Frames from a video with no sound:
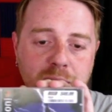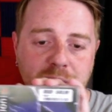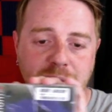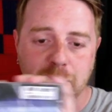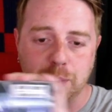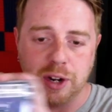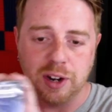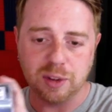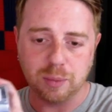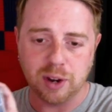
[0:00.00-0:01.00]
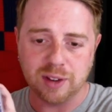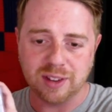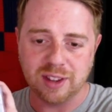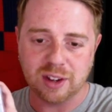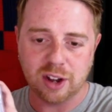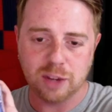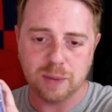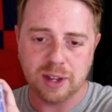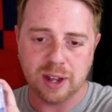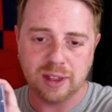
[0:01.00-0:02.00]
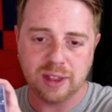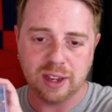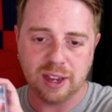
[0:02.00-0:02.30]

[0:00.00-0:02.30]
and I found a pretty decent price because this cost me, I think,